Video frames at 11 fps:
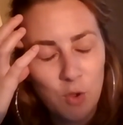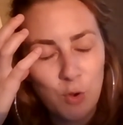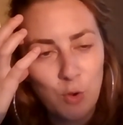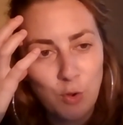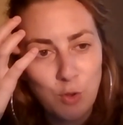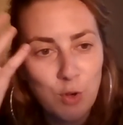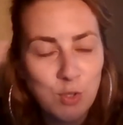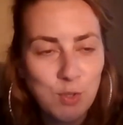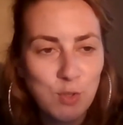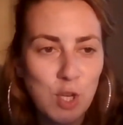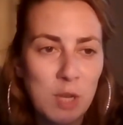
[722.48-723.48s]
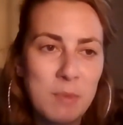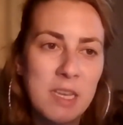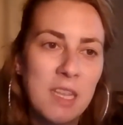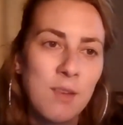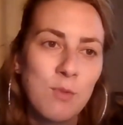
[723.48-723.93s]
on your social
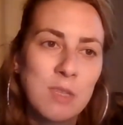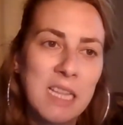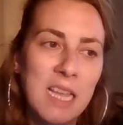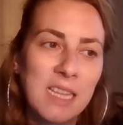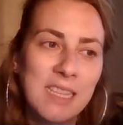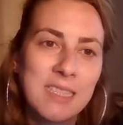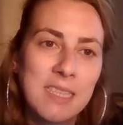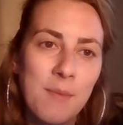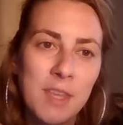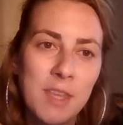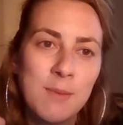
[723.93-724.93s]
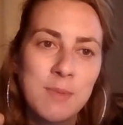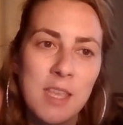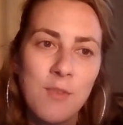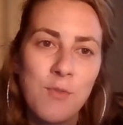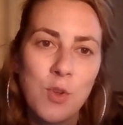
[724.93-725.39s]
media was like that
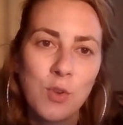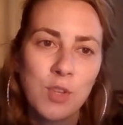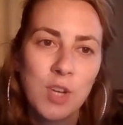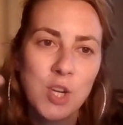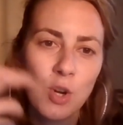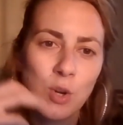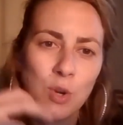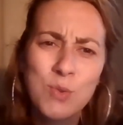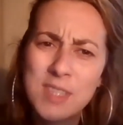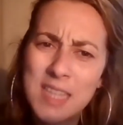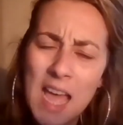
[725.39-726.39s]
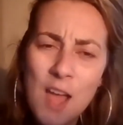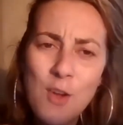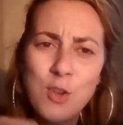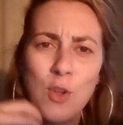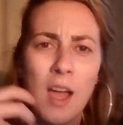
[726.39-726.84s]
sometimes if your threshold goes
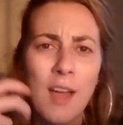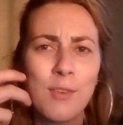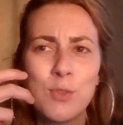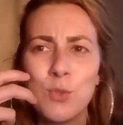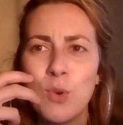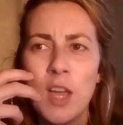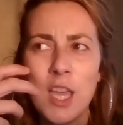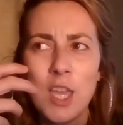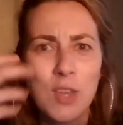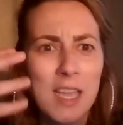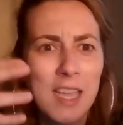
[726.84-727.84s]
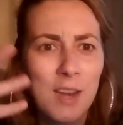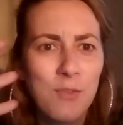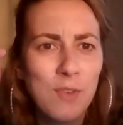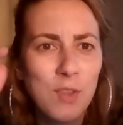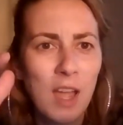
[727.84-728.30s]
down, you have to
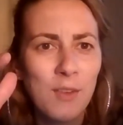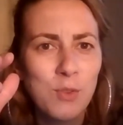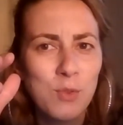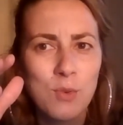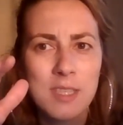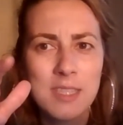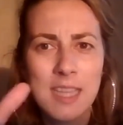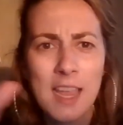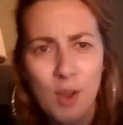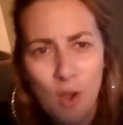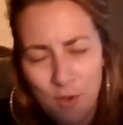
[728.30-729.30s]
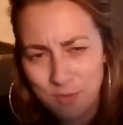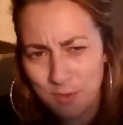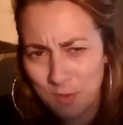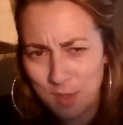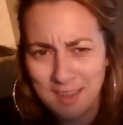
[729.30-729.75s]
sign
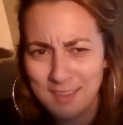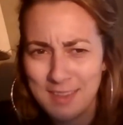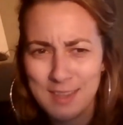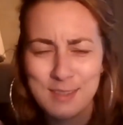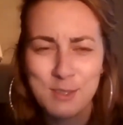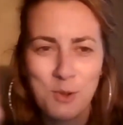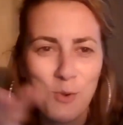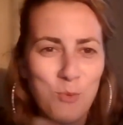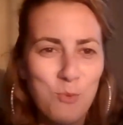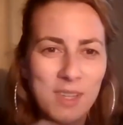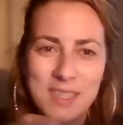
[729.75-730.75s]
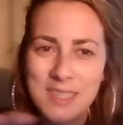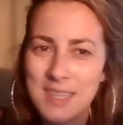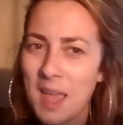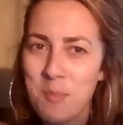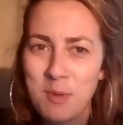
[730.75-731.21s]
off the VAT. So
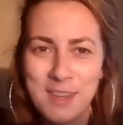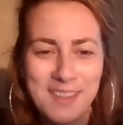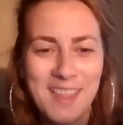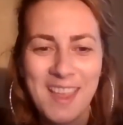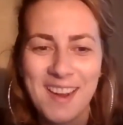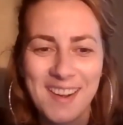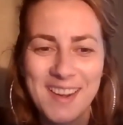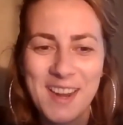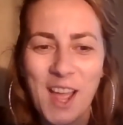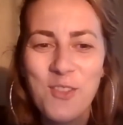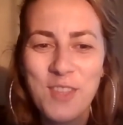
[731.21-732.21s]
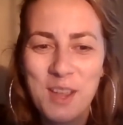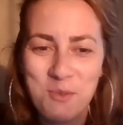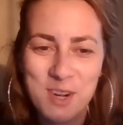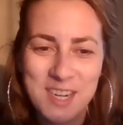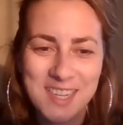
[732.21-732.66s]
what's happening there and how
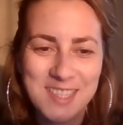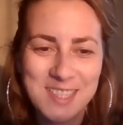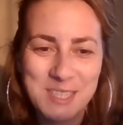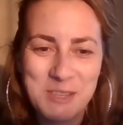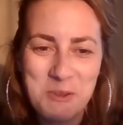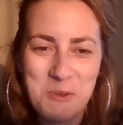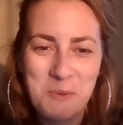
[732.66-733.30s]
that works?